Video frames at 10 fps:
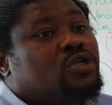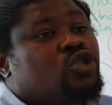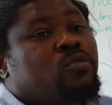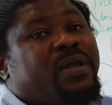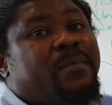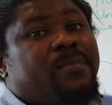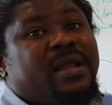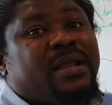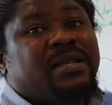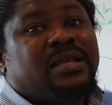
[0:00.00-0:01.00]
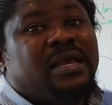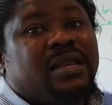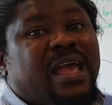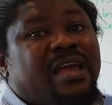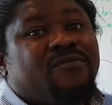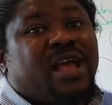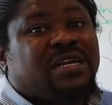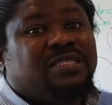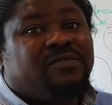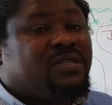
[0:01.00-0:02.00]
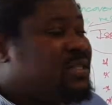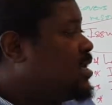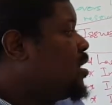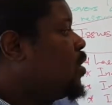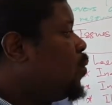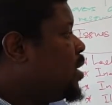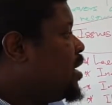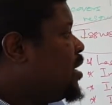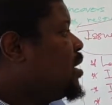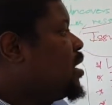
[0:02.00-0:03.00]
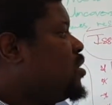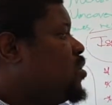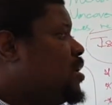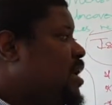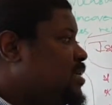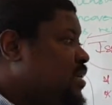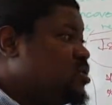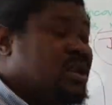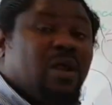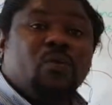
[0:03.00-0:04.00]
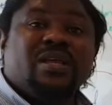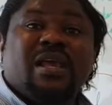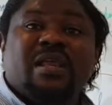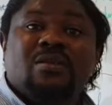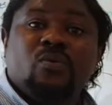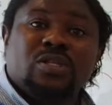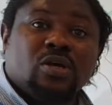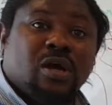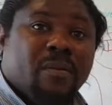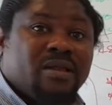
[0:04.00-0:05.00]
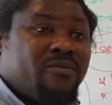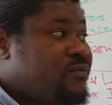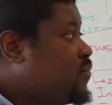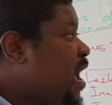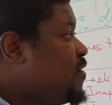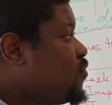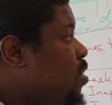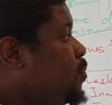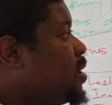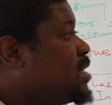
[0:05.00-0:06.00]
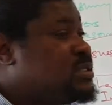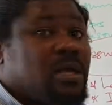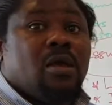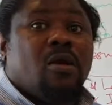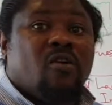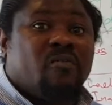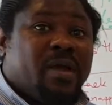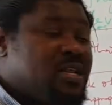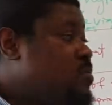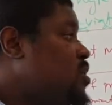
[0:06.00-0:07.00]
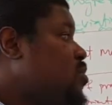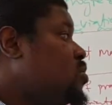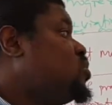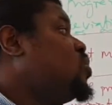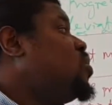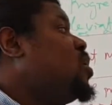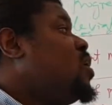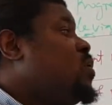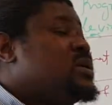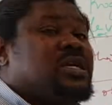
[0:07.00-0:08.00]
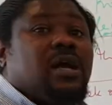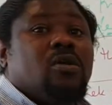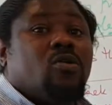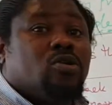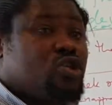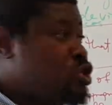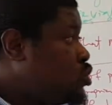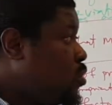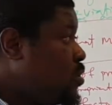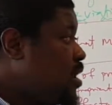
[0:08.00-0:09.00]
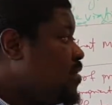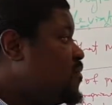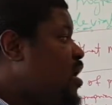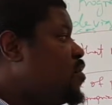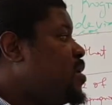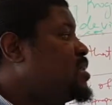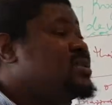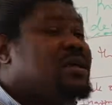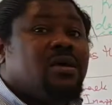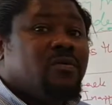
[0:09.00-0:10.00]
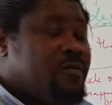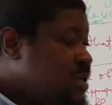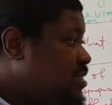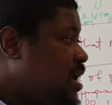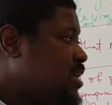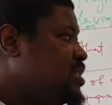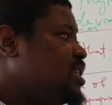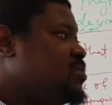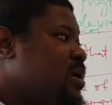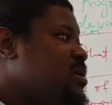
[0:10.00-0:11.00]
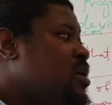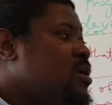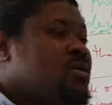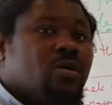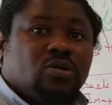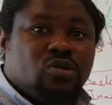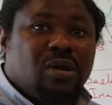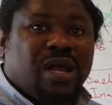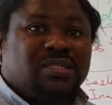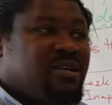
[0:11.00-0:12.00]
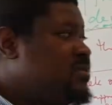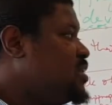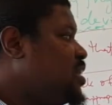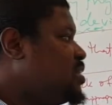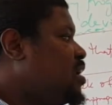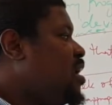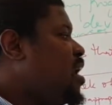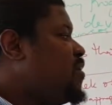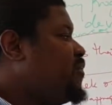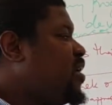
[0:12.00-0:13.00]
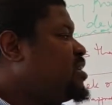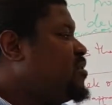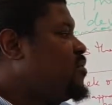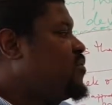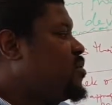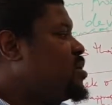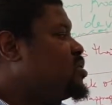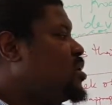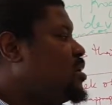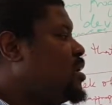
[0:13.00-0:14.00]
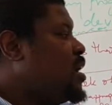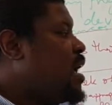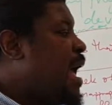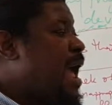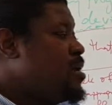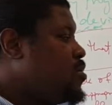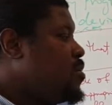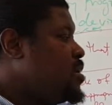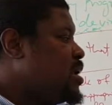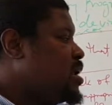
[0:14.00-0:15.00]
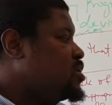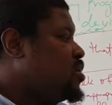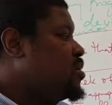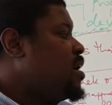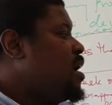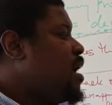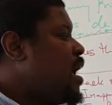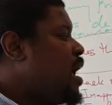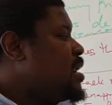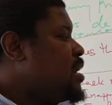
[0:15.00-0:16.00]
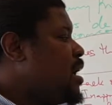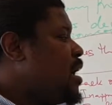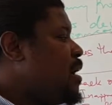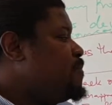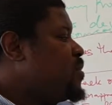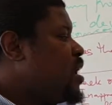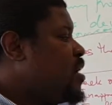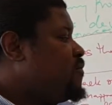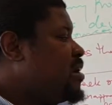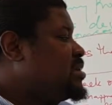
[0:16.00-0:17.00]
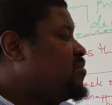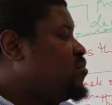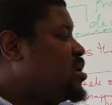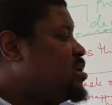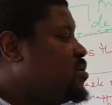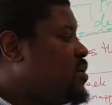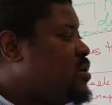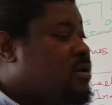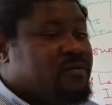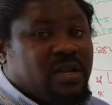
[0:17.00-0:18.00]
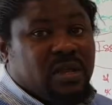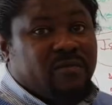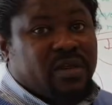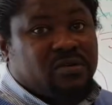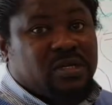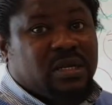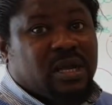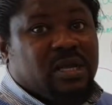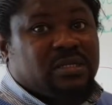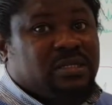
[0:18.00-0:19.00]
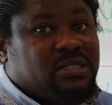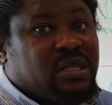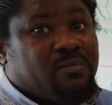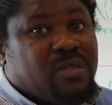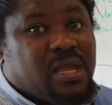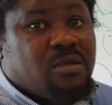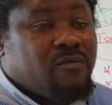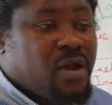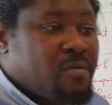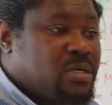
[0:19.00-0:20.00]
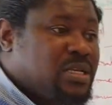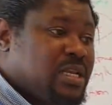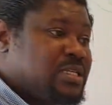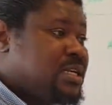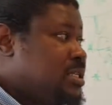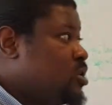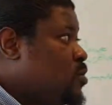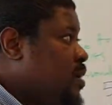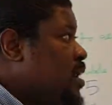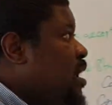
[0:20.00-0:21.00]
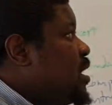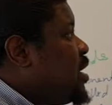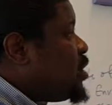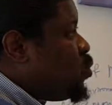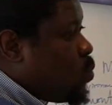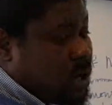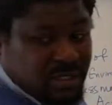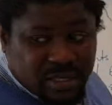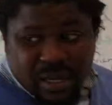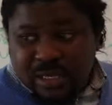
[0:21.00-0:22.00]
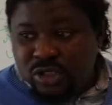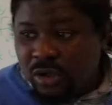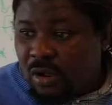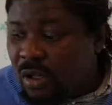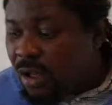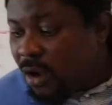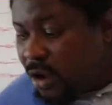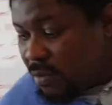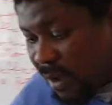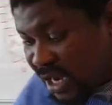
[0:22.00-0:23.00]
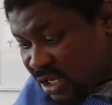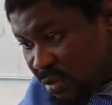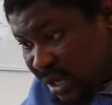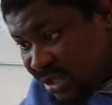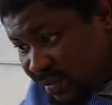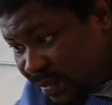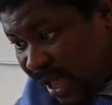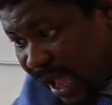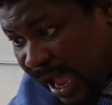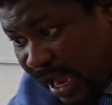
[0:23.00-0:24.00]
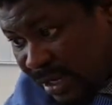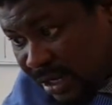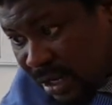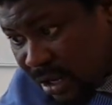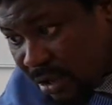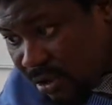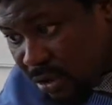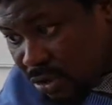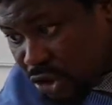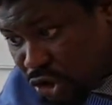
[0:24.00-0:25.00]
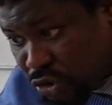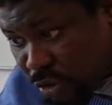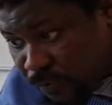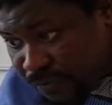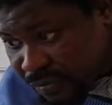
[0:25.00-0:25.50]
should be embedded in every activity within the organization. And we talk about the 5 components of management control, which are controlled environment, risk assessment, controlled activities, effective information and communication, and effective monitoring of the inventory system. Thank you very much, ladies and gentlemen. That was the lecture on management and control.